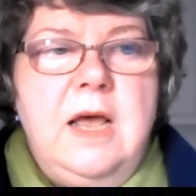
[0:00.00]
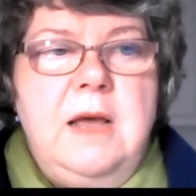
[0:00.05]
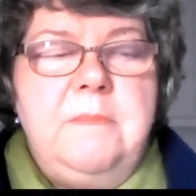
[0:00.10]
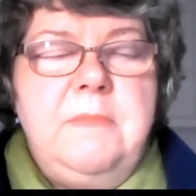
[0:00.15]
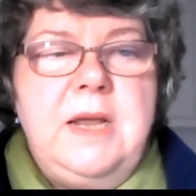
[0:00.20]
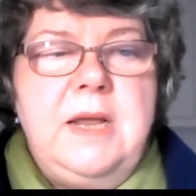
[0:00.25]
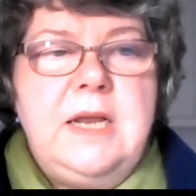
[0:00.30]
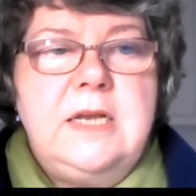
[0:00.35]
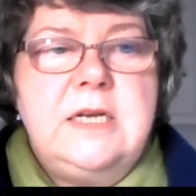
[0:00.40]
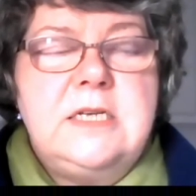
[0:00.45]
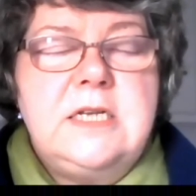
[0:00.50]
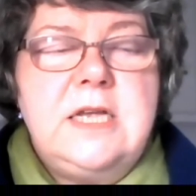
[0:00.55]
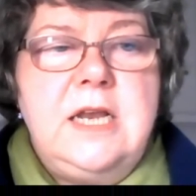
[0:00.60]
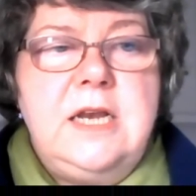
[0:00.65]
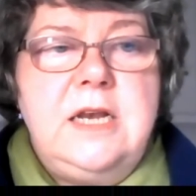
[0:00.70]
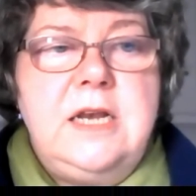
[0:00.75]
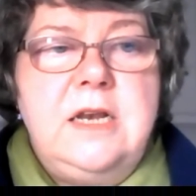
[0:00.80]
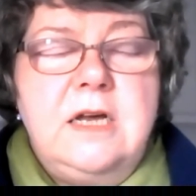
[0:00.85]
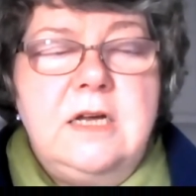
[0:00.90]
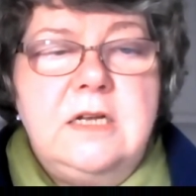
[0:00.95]
may
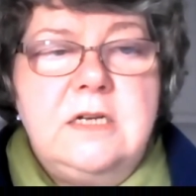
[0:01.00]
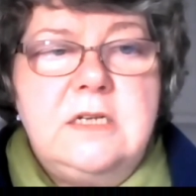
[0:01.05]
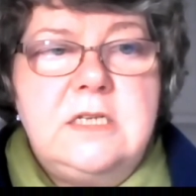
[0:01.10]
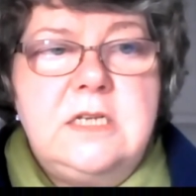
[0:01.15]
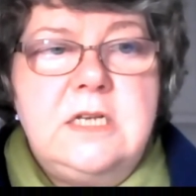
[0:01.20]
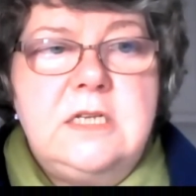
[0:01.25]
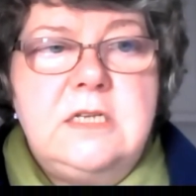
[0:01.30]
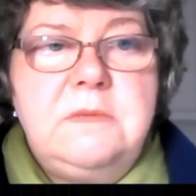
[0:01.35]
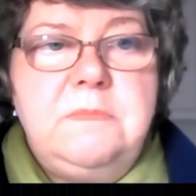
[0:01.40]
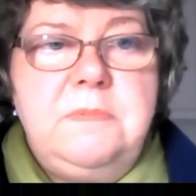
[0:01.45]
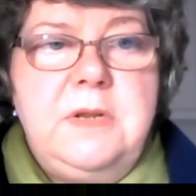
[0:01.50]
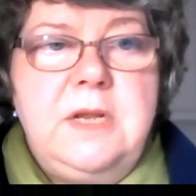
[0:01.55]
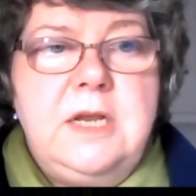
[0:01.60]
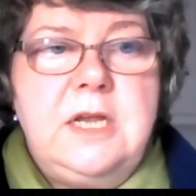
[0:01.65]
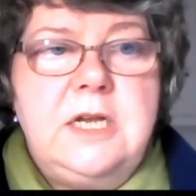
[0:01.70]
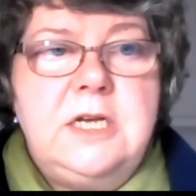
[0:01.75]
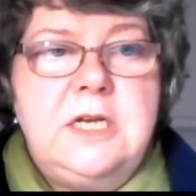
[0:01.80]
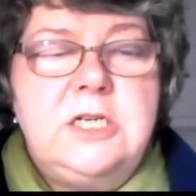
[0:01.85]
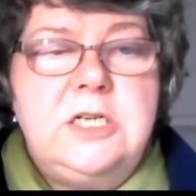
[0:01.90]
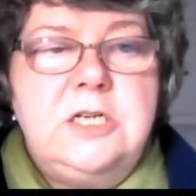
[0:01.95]
contain nuts is a big
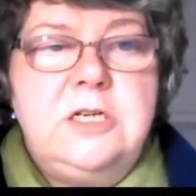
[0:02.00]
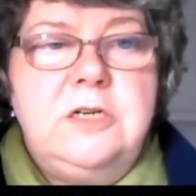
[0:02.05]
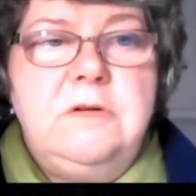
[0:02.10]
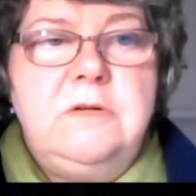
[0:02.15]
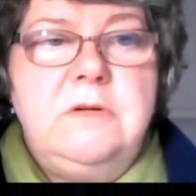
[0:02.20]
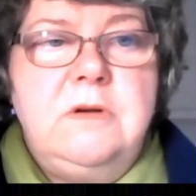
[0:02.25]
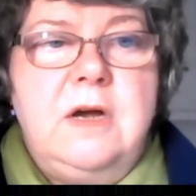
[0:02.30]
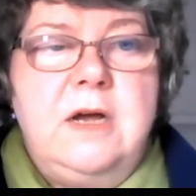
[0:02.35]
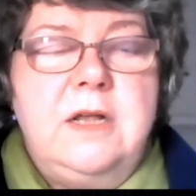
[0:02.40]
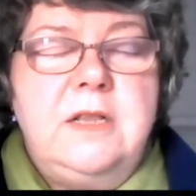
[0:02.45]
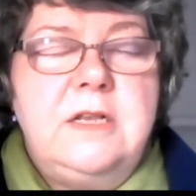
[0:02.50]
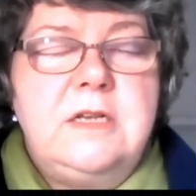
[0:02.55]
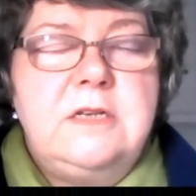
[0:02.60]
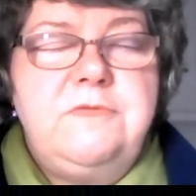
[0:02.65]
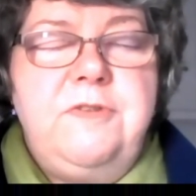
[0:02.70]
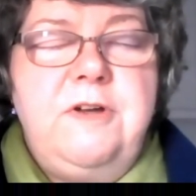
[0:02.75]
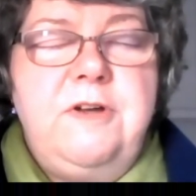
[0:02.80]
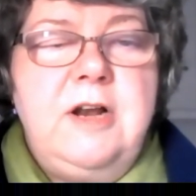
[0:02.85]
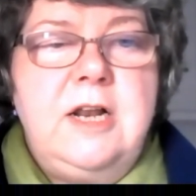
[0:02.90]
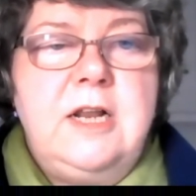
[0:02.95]
issue uh,
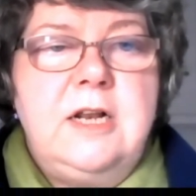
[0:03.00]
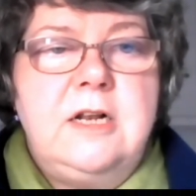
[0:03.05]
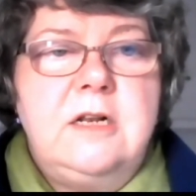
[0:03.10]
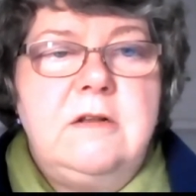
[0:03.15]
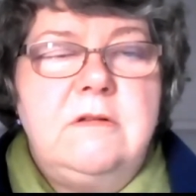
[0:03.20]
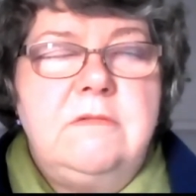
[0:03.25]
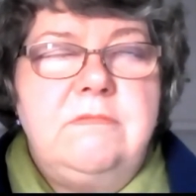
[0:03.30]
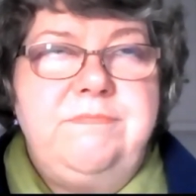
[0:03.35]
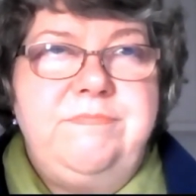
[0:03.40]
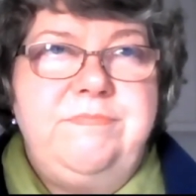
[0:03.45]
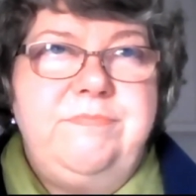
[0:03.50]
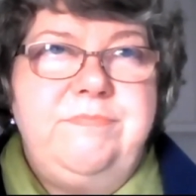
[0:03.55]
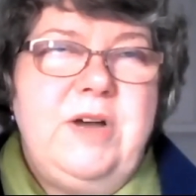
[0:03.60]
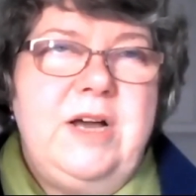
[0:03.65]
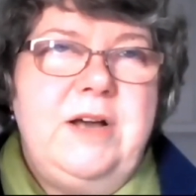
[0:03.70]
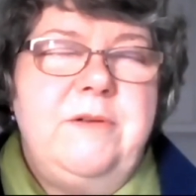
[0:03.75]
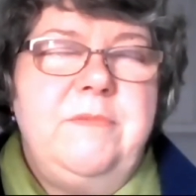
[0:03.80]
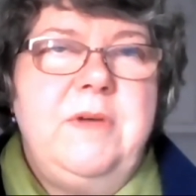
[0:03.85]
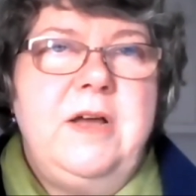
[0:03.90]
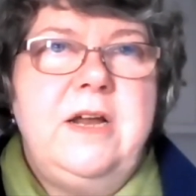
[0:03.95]
there's very little
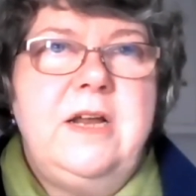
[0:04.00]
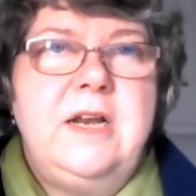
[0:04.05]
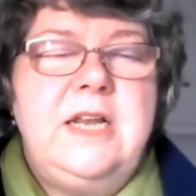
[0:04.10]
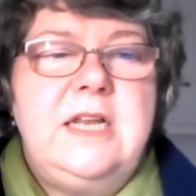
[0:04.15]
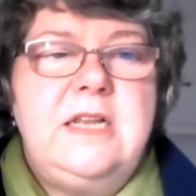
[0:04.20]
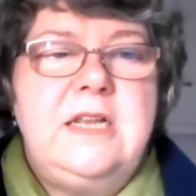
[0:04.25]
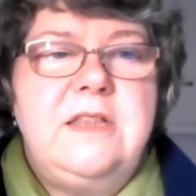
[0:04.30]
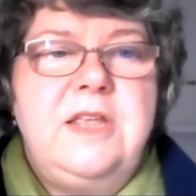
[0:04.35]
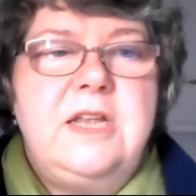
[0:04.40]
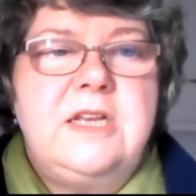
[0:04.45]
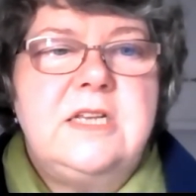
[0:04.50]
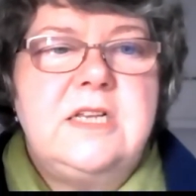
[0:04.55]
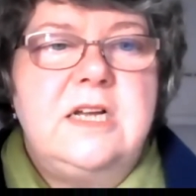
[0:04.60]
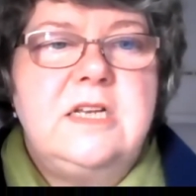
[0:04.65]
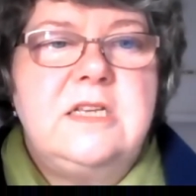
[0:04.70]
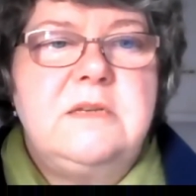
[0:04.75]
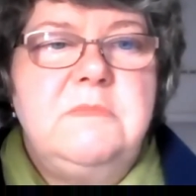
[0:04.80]
well i can eat things like